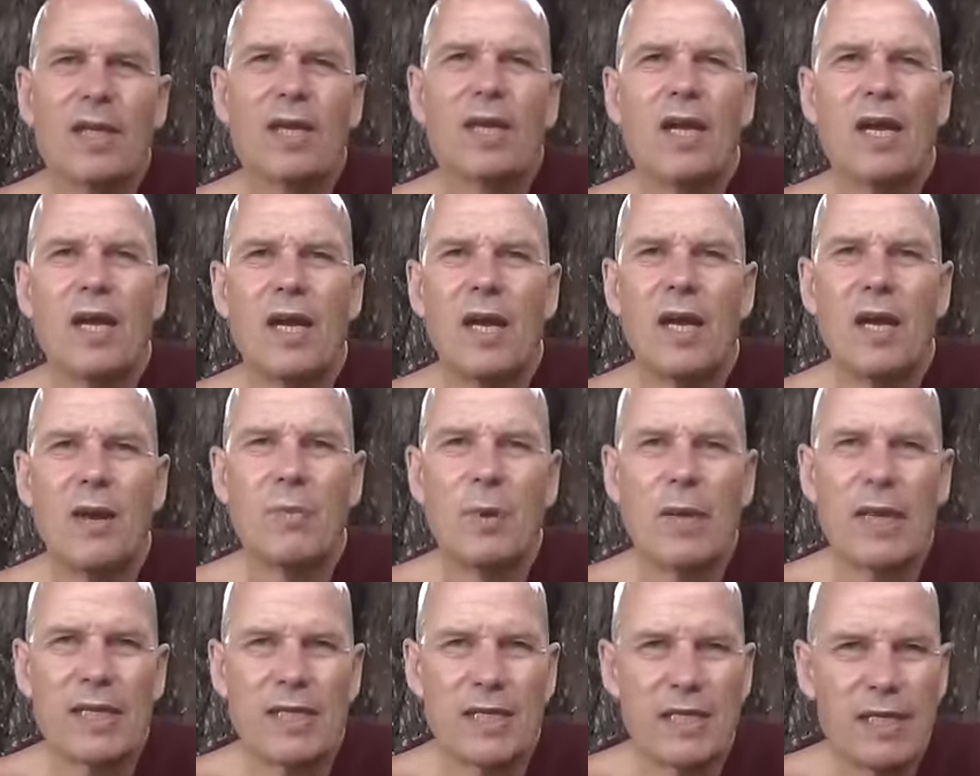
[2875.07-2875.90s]
Uh,
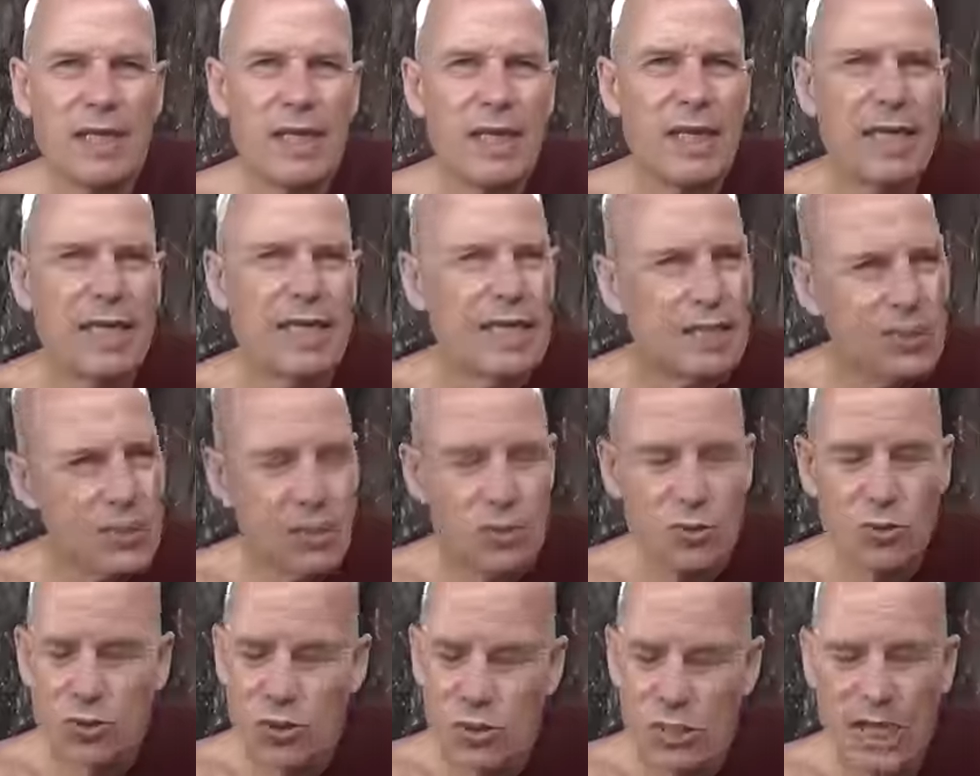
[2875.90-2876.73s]
but uh, easy
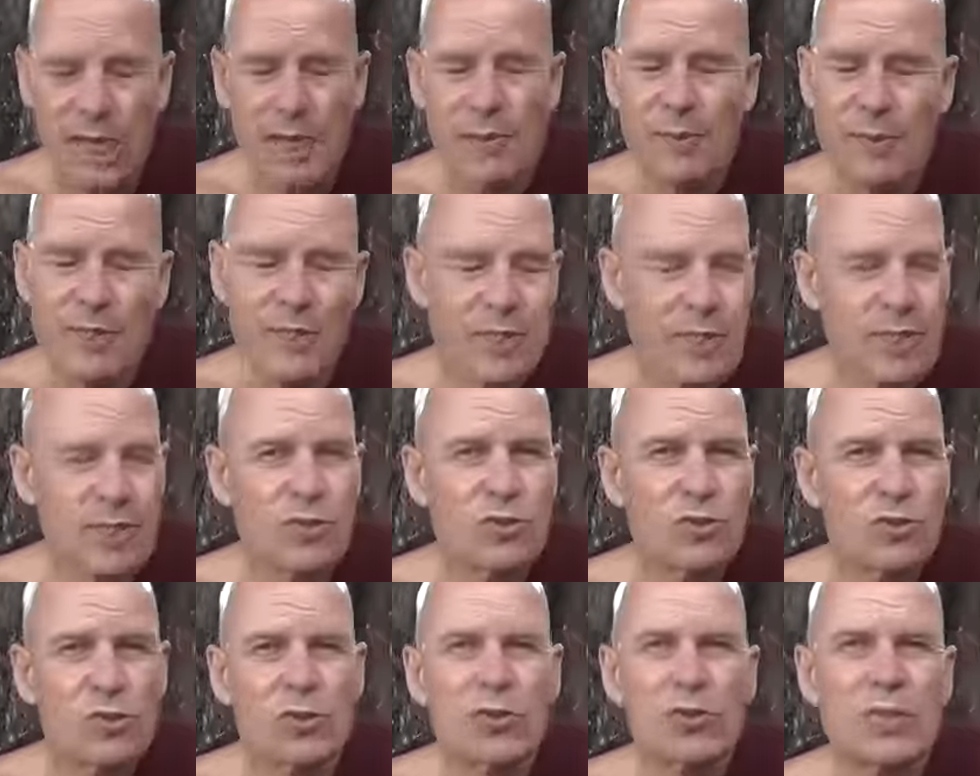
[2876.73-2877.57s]
to say, but not
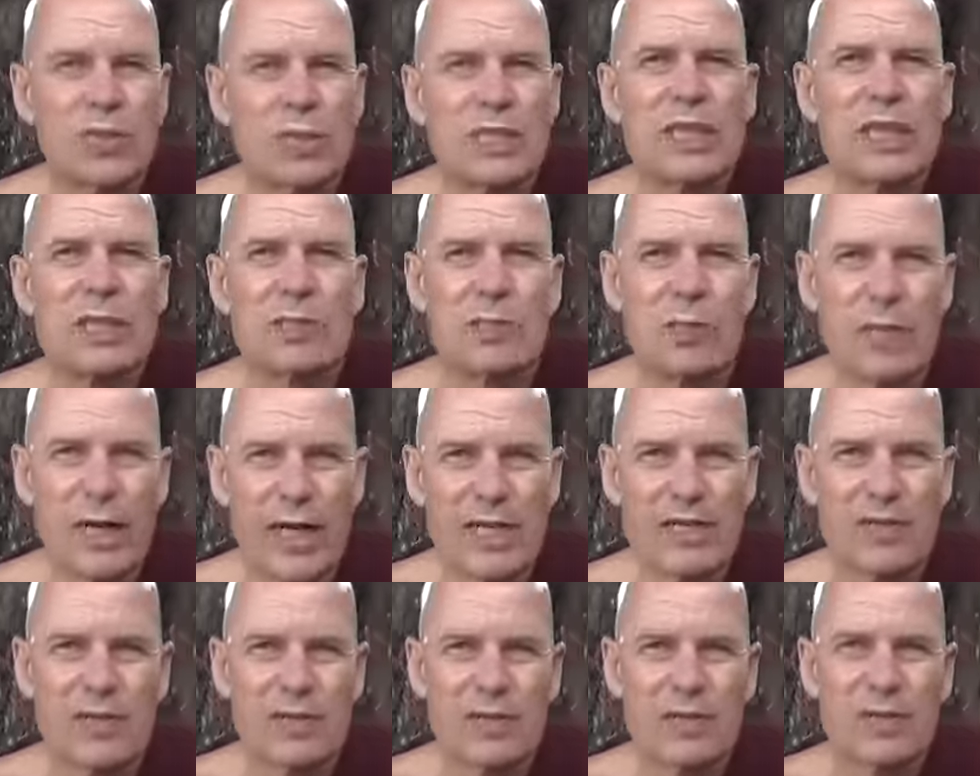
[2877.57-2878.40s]
to see in
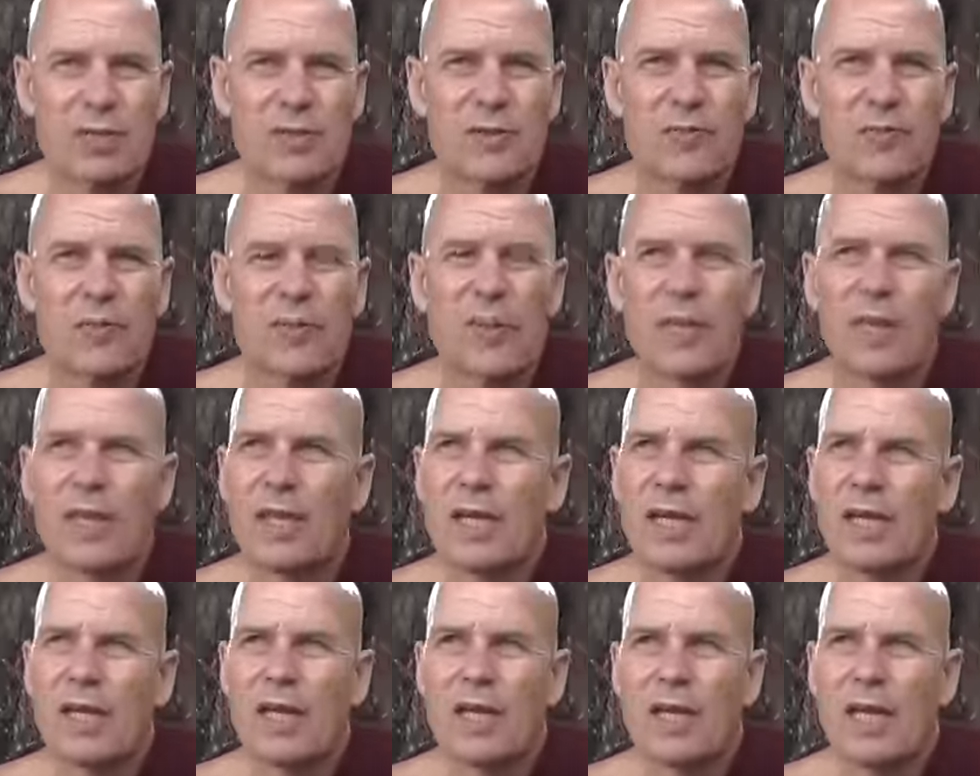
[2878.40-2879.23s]
practice.
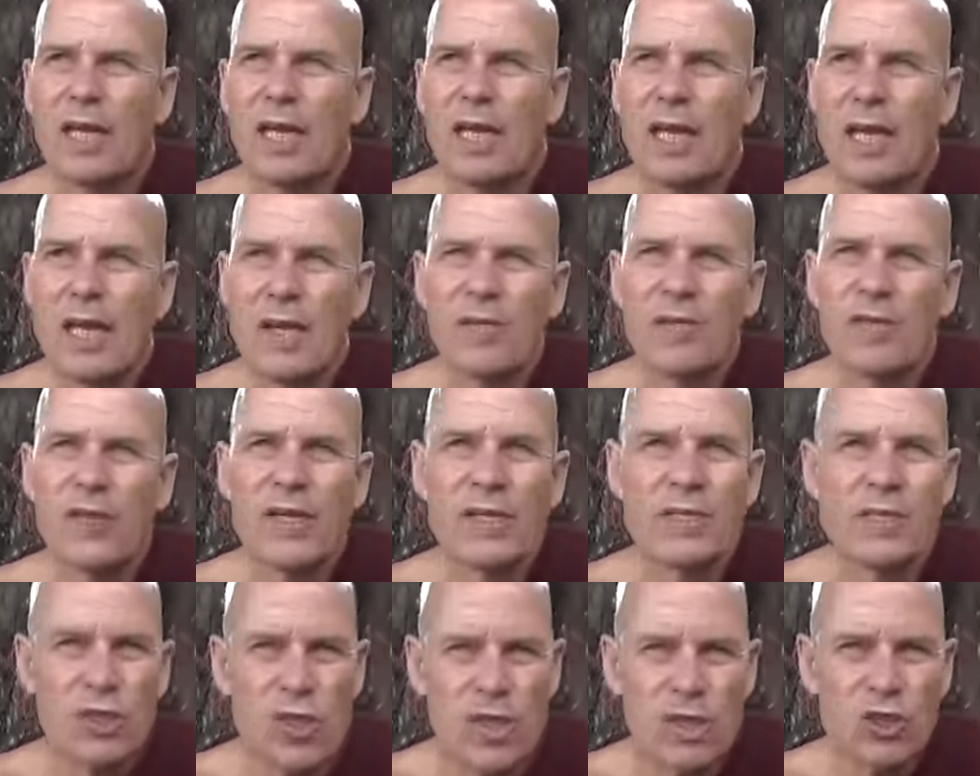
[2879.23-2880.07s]
If the
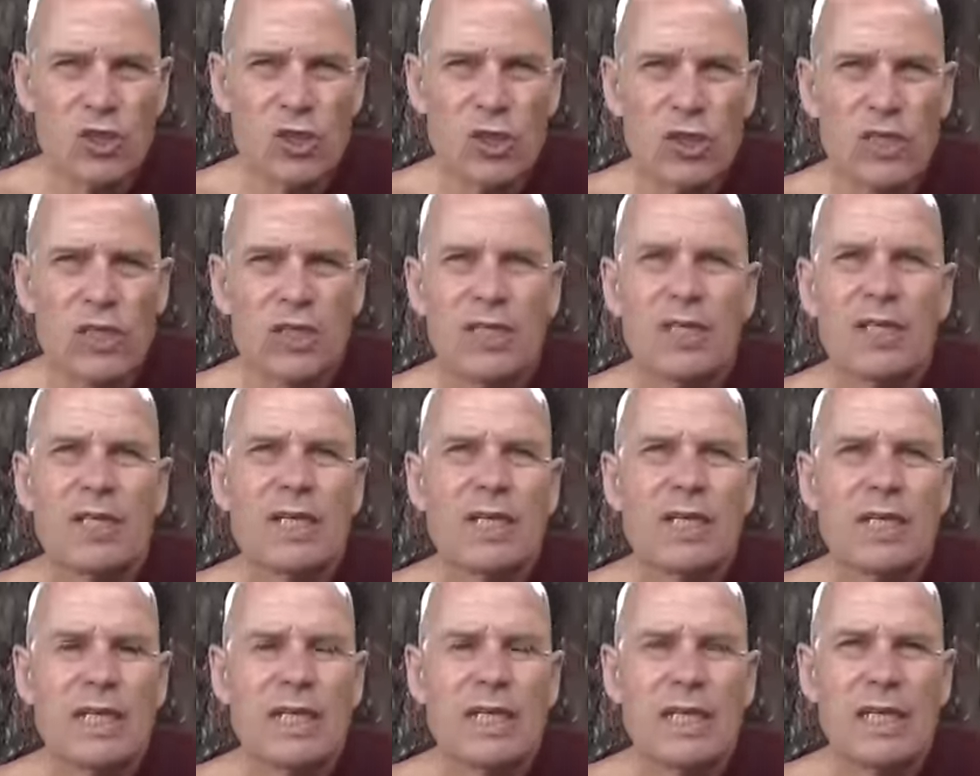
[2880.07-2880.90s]
intention
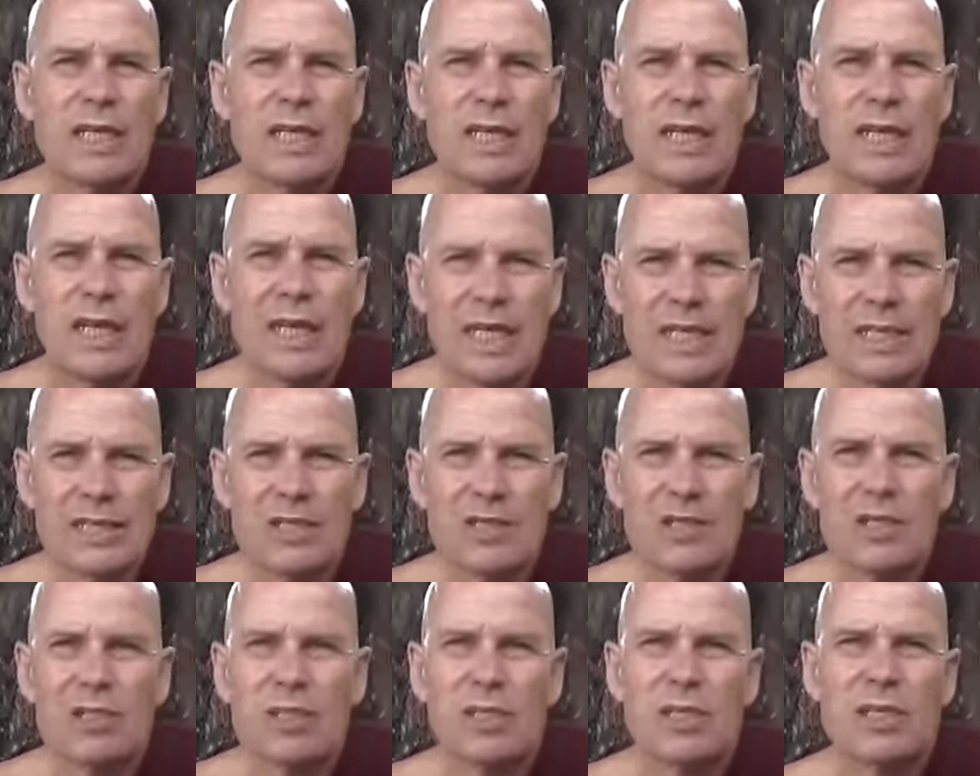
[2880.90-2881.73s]

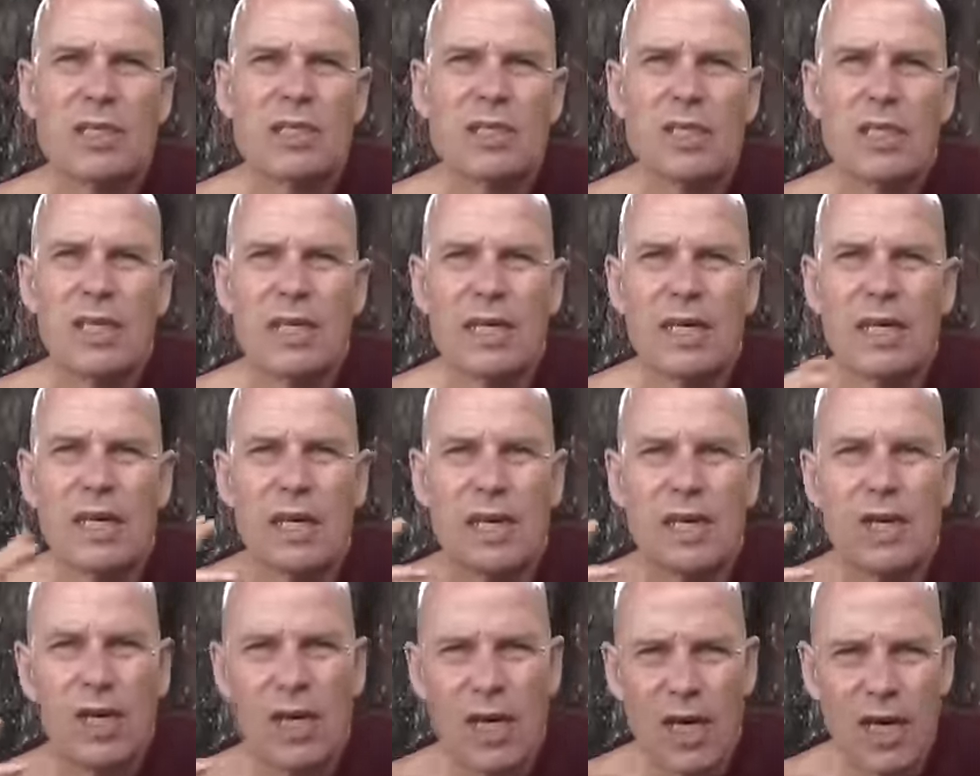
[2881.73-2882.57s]
is
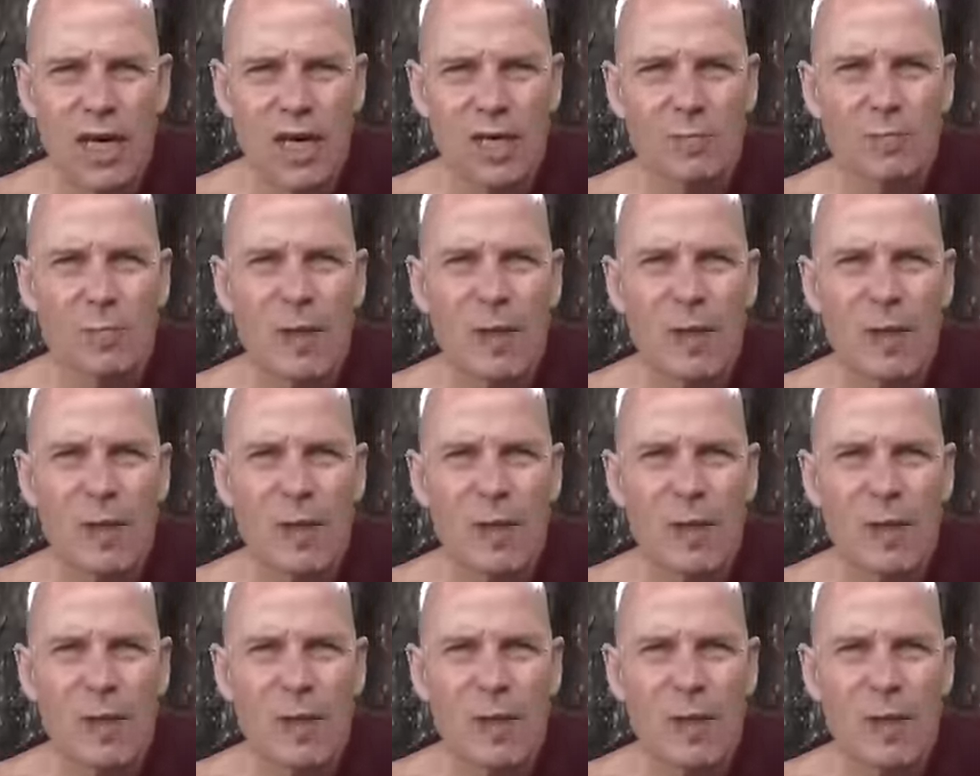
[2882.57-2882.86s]
colored